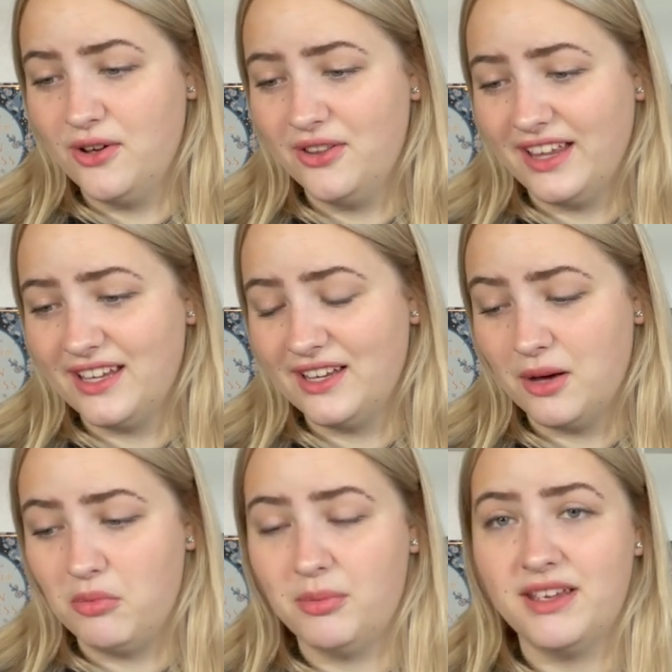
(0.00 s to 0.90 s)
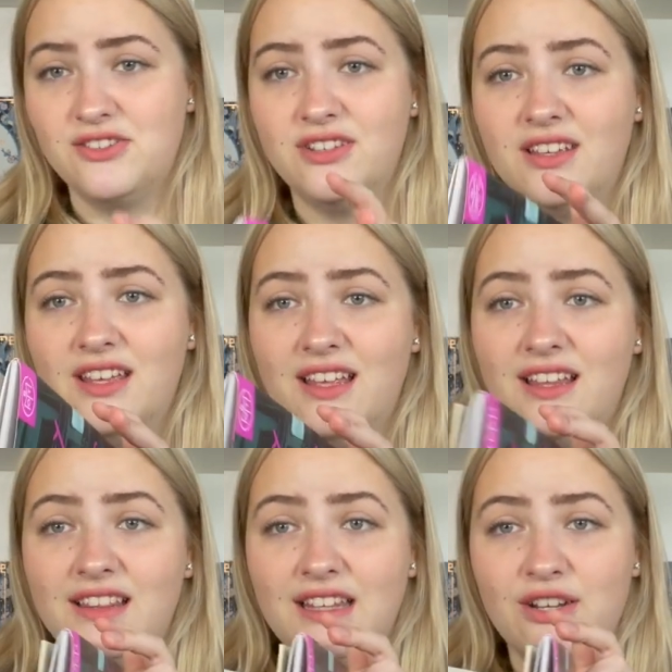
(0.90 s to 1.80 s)
like a couple pages,
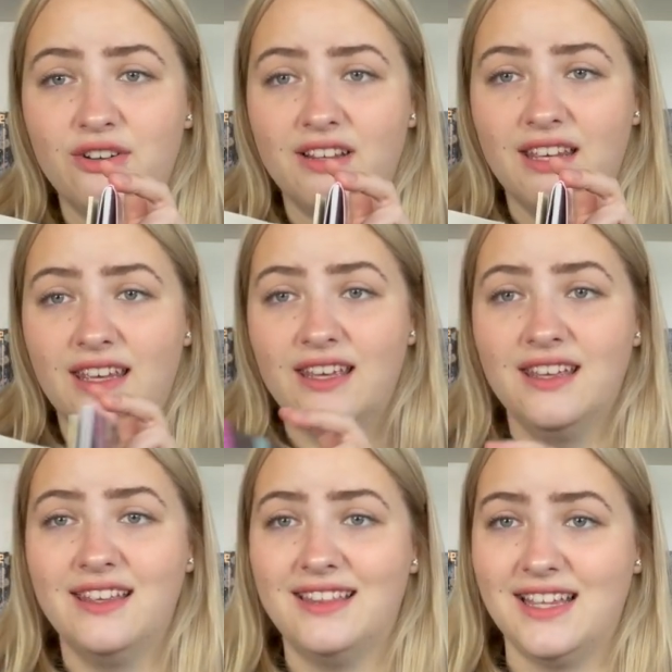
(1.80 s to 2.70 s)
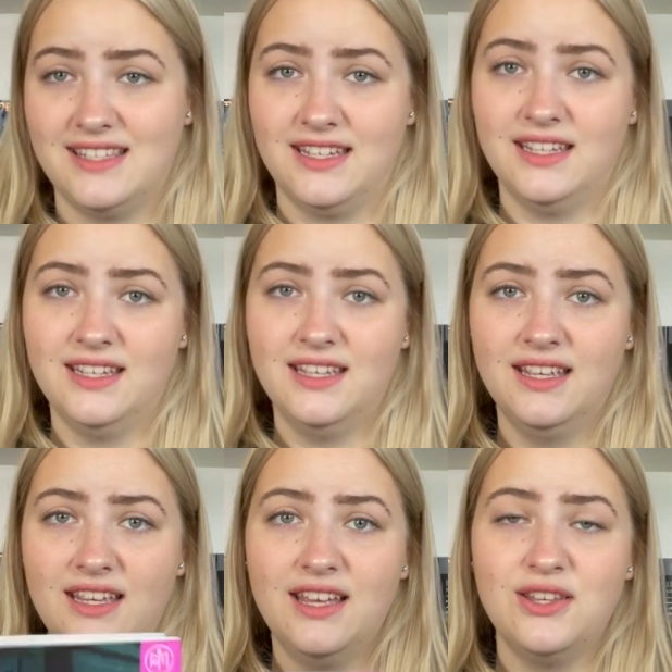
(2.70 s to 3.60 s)
literally, that's it.
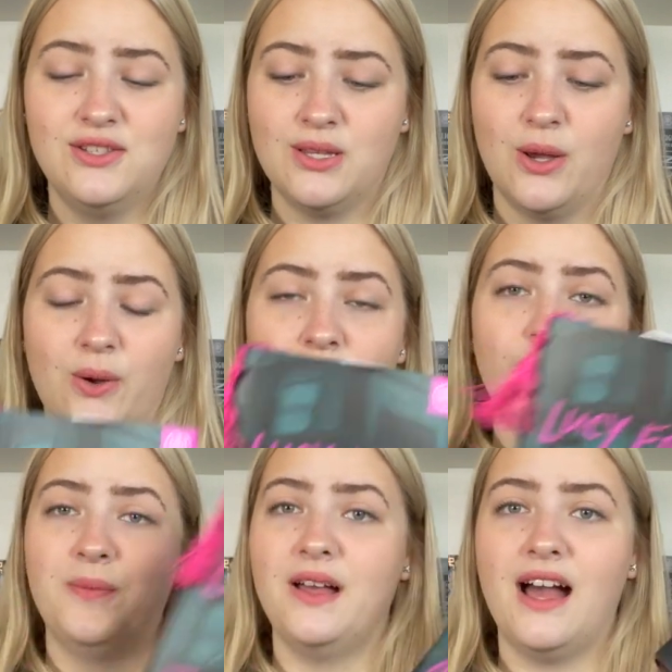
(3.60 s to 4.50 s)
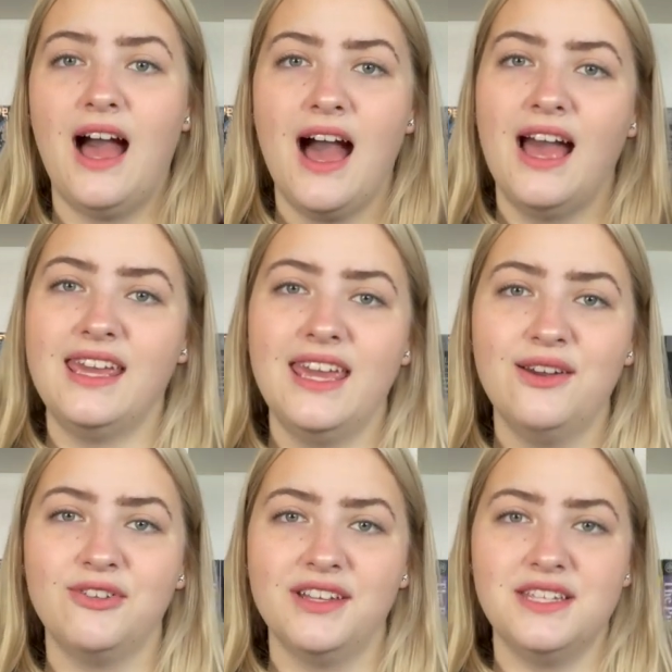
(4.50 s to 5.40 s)
So I
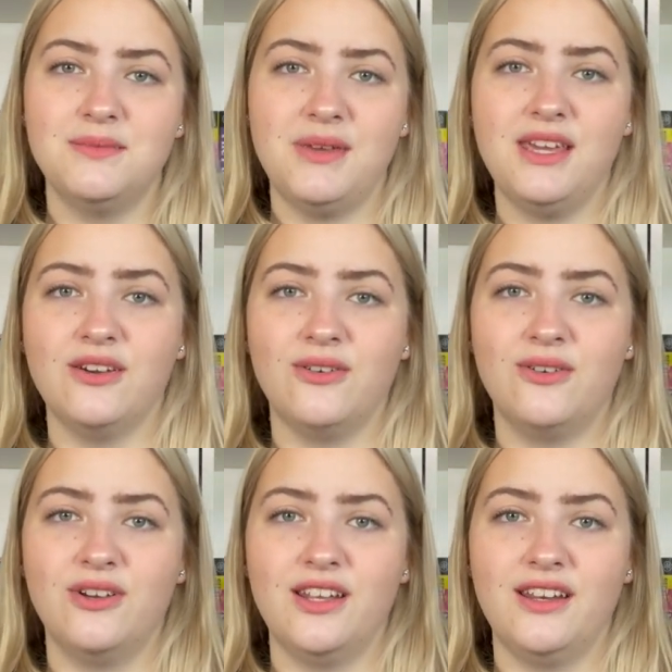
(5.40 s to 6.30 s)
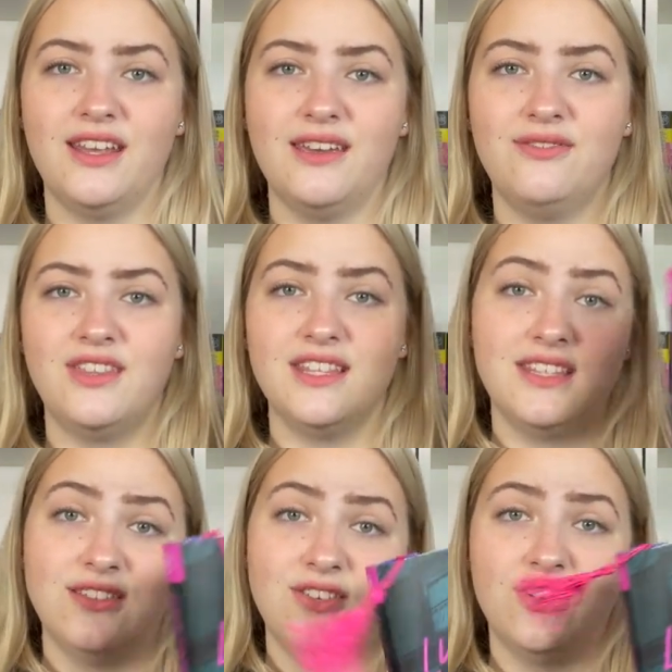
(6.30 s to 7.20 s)
can't really speak on if this
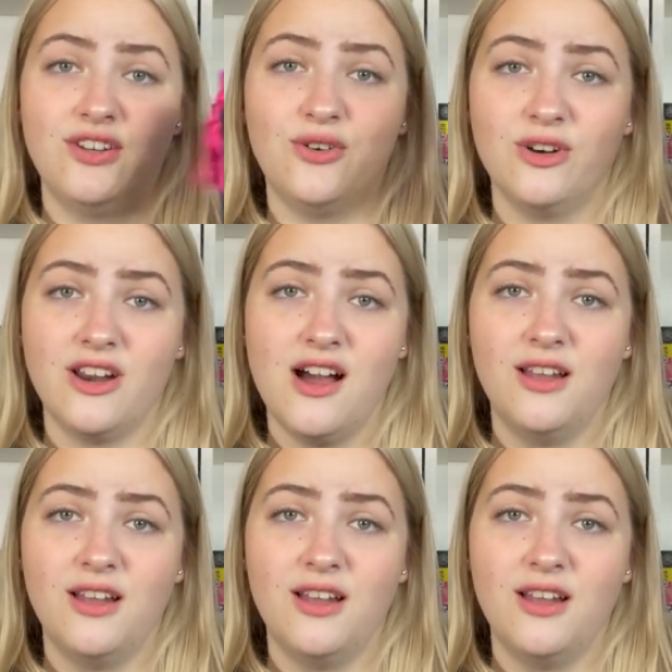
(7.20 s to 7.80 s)
is good or not